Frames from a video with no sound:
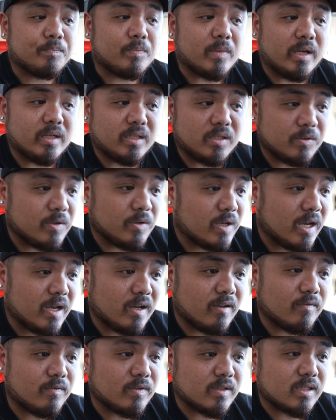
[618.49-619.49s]
I do
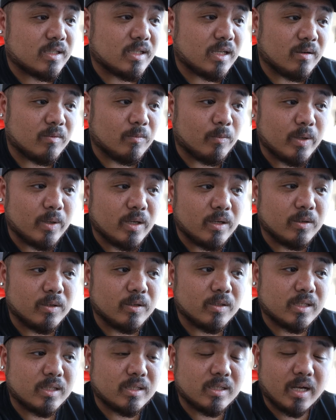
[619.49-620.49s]
have a set of
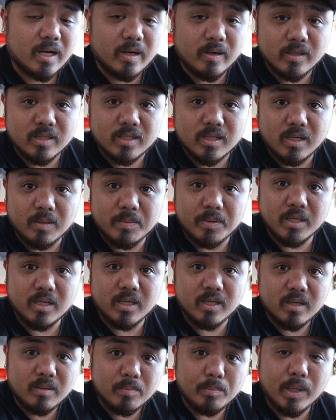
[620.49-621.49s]
wheels and tires coming
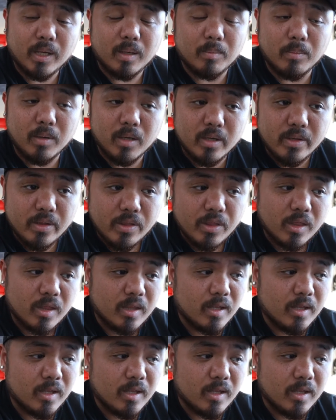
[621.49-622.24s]
in about a month.